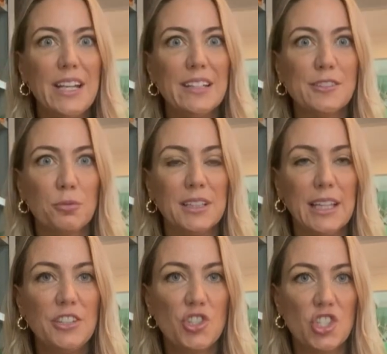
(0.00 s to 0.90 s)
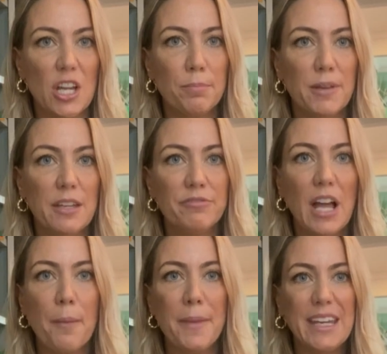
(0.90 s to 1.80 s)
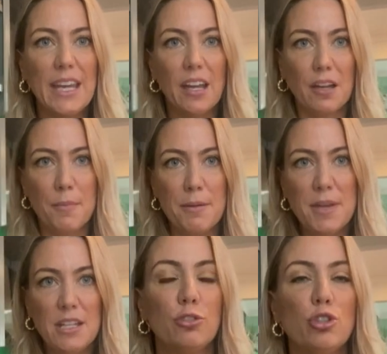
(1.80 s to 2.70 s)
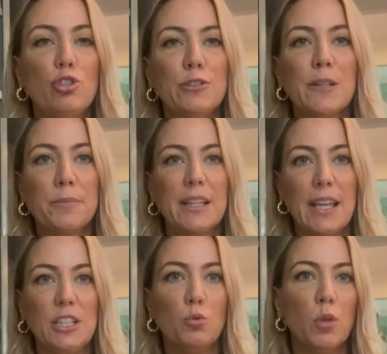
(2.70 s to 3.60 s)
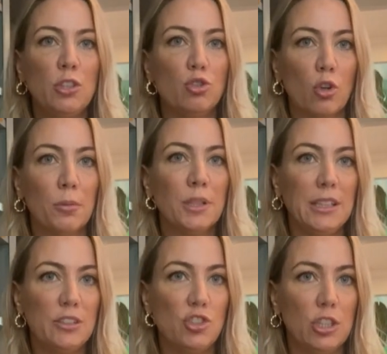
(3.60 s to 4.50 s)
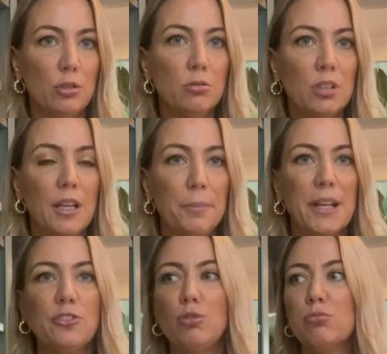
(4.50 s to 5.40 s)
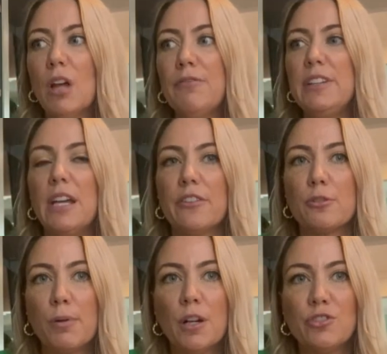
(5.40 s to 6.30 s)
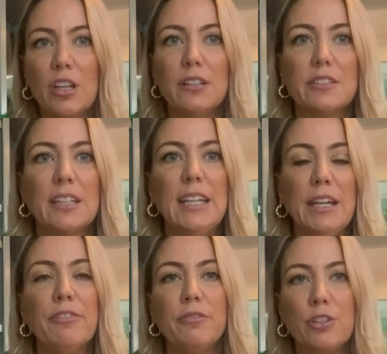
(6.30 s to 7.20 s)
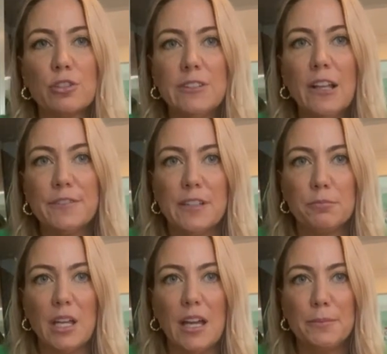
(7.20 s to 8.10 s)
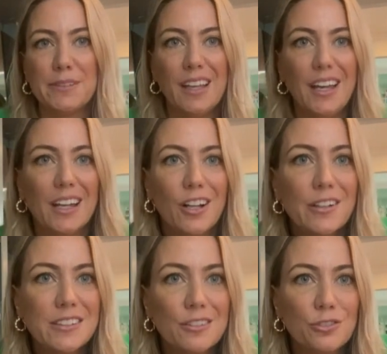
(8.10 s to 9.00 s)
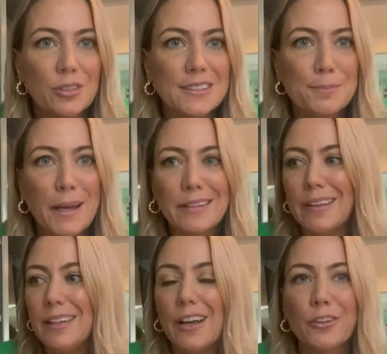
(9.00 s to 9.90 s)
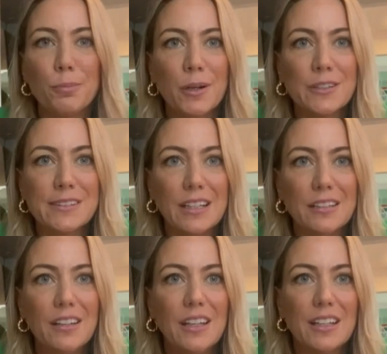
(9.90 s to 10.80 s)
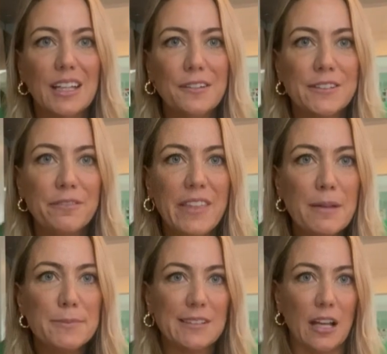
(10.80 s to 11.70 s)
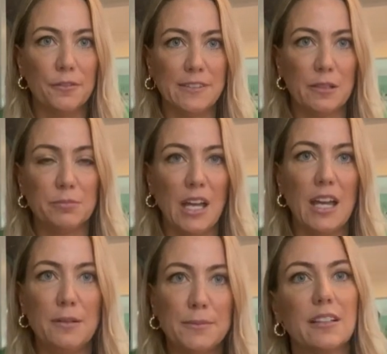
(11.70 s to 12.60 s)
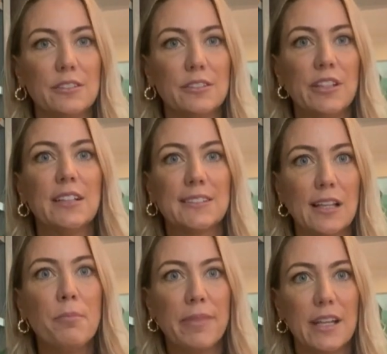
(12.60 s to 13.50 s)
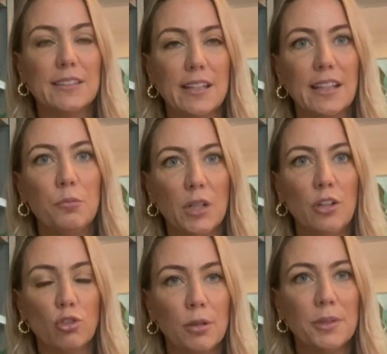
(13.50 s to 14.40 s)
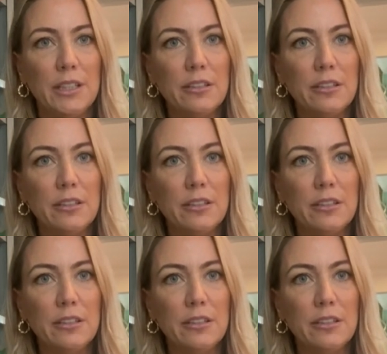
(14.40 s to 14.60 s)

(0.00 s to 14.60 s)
is a relationship if not making a commitment to do something that you wouldn't normally do because you love the other person, to give of yourself sometimes, and also to expect that the other person gives of themselves sometimes, does some things that they wouldn't normally